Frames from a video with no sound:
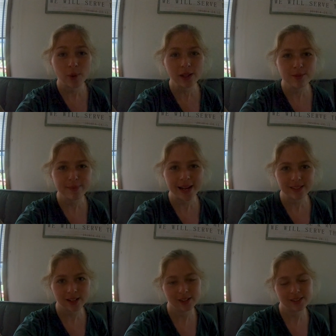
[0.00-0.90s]
welcome
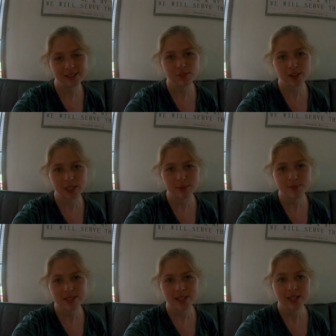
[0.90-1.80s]
back to Hartland
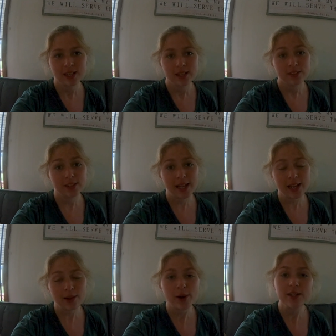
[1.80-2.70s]
Farms.
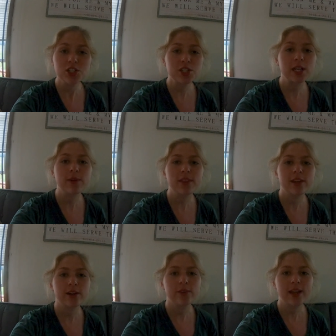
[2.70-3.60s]
Today I wanted to share with
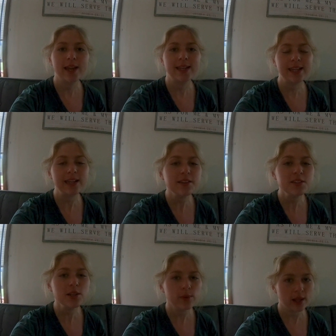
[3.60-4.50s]
you an
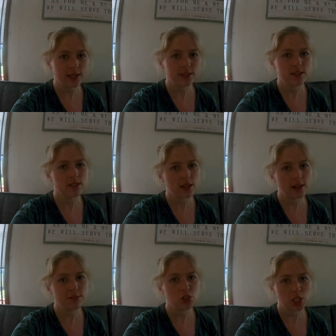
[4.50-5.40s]
easy way to
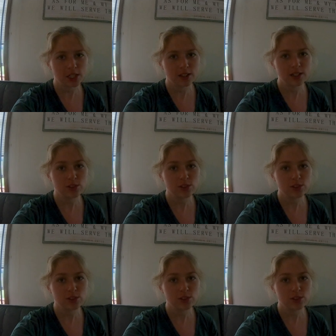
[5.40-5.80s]
save cherry